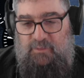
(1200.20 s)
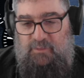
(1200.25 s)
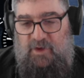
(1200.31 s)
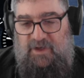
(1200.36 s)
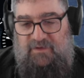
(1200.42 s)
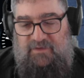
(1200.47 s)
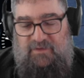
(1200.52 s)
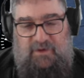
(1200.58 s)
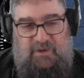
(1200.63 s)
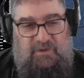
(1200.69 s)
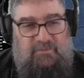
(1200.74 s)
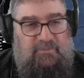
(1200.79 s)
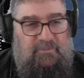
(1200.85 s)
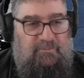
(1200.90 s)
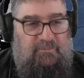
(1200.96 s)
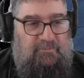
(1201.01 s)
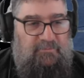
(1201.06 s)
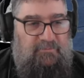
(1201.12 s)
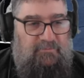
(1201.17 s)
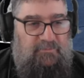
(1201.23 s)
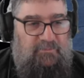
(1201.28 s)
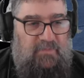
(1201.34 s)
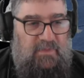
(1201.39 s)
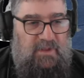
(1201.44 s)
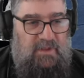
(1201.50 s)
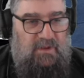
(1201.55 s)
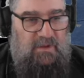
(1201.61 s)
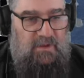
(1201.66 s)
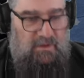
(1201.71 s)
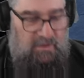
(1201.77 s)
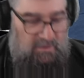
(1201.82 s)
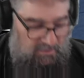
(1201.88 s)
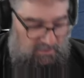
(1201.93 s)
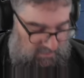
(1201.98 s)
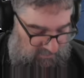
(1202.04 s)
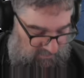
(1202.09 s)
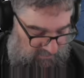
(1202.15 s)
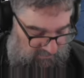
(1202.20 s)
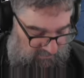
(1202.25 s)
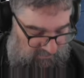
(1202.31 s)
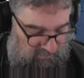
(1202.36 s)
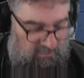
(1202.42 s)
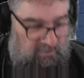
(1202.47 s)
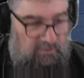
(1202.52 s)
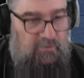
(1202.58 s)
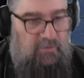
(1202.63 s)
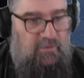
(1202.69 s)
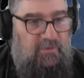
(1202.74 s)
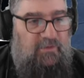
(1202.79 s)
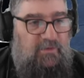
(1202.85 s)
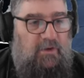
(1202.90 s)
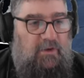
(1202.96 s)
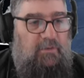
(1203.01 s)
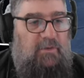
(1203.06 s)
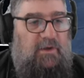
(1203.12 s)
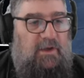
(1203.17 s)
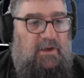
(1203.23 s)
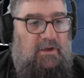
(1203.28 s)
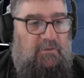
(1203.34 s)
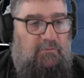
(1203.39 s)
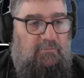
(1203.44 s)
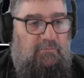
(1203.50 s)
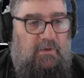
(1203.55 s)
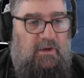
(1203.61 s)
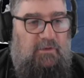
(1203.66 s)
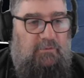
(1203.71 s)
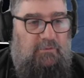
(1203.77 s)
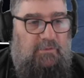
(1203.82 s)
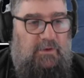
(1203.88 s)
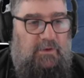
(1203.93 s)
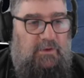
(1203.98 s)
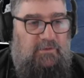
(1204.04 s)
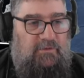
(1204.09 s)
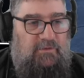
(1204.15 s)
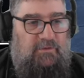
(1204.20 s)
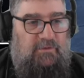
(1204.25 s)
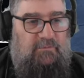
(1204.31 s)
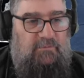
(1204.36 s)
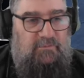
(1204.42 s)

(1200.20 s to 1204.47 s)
the brakes then, it continued to slow down rather a lot.